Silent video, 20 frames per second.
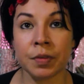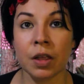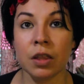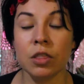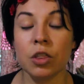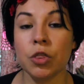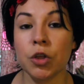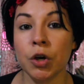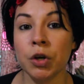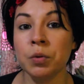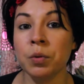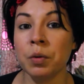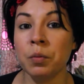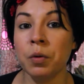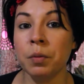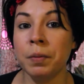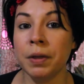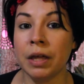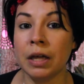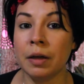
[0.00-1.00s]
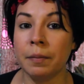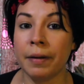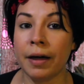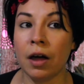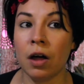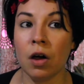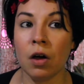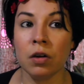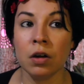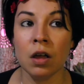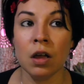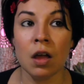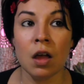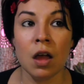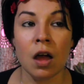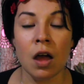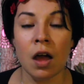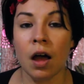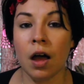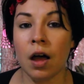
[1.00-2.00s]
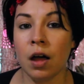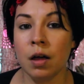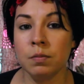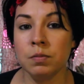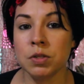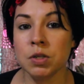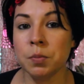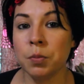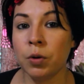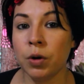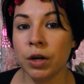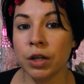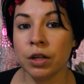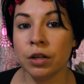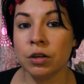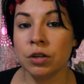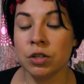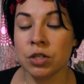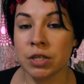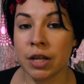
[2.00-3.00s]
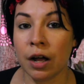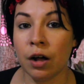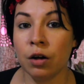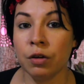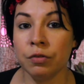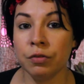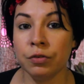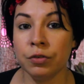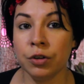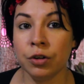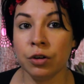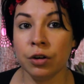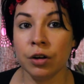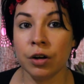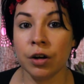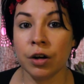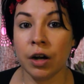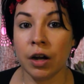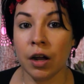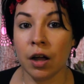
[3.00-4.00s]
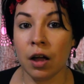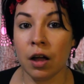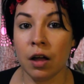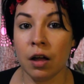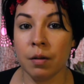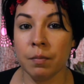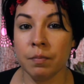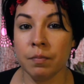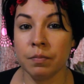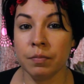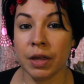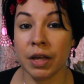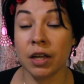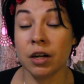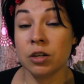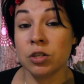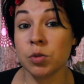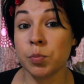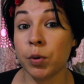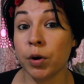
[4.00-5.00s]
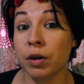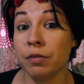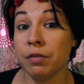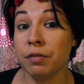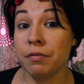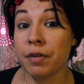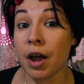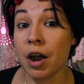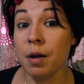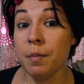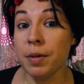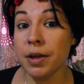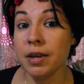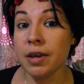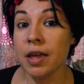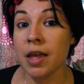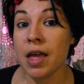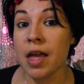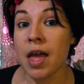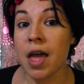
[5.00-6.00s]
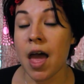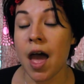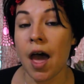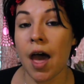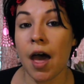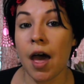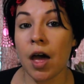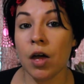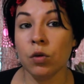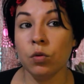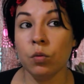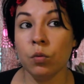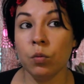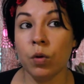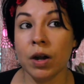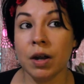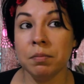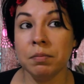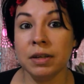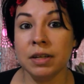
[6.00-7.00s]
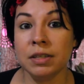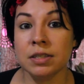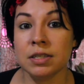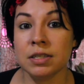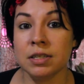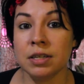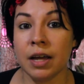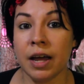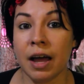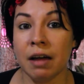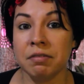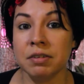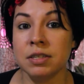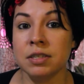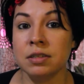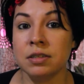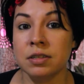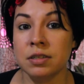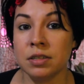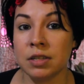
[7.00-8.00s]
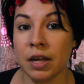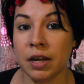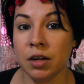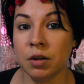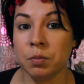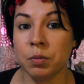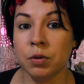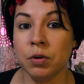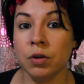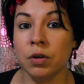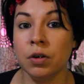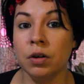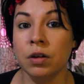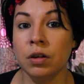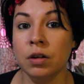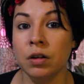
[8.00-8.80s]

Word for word: The third one will be about um, supporting yourself, your um, being in a supportive environment, and what it means to have a sustainable,